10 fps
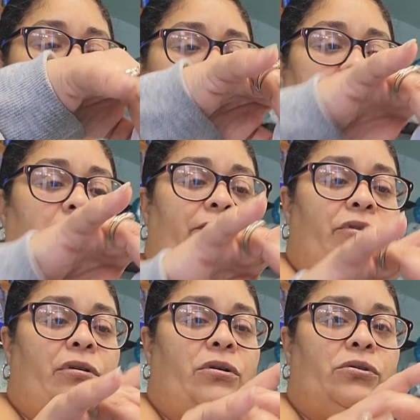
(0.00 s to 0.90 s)
I cover
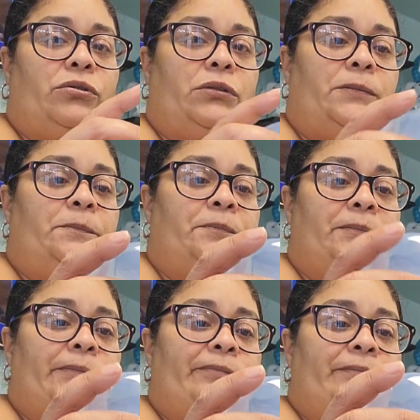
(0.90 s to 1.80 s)
the hole
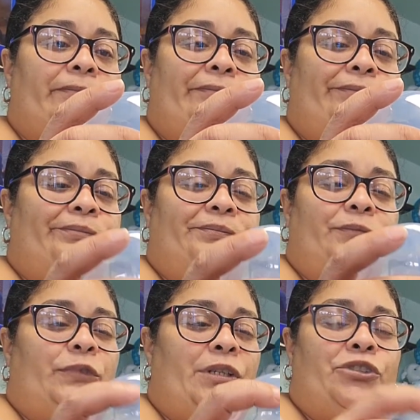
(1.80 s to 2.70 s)

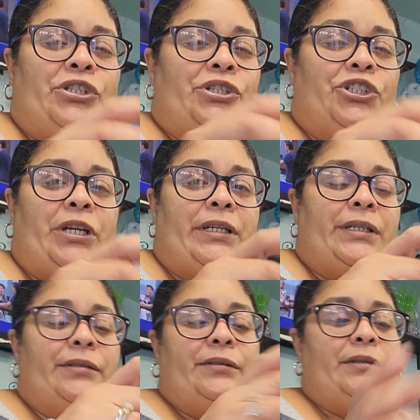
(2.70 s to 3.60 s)
and just shake it,